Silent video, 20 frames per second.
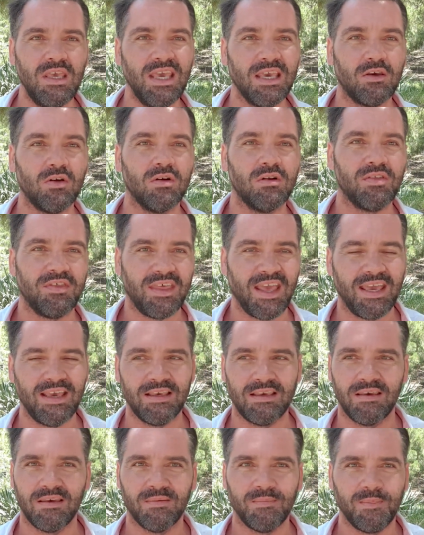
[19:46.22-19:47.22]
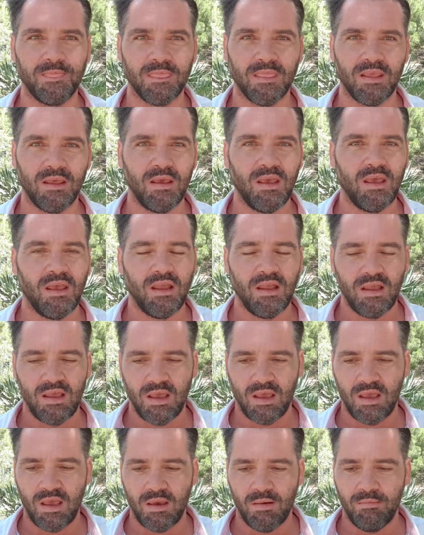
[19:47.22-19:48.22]
could think.
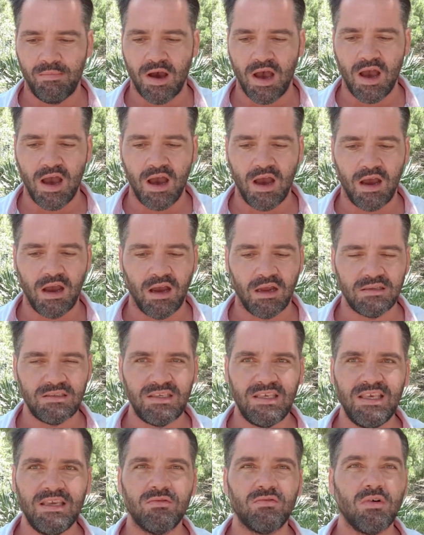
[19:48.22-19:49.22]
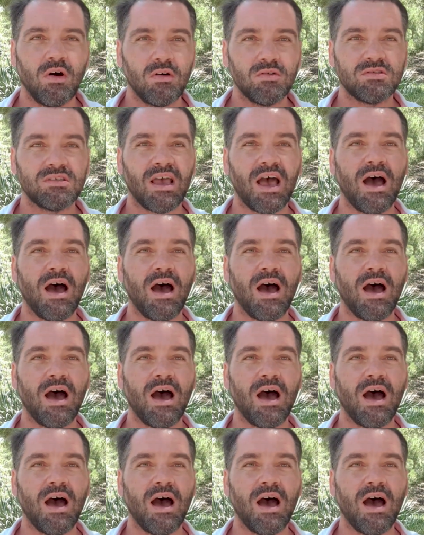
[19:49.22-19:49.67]
But he rose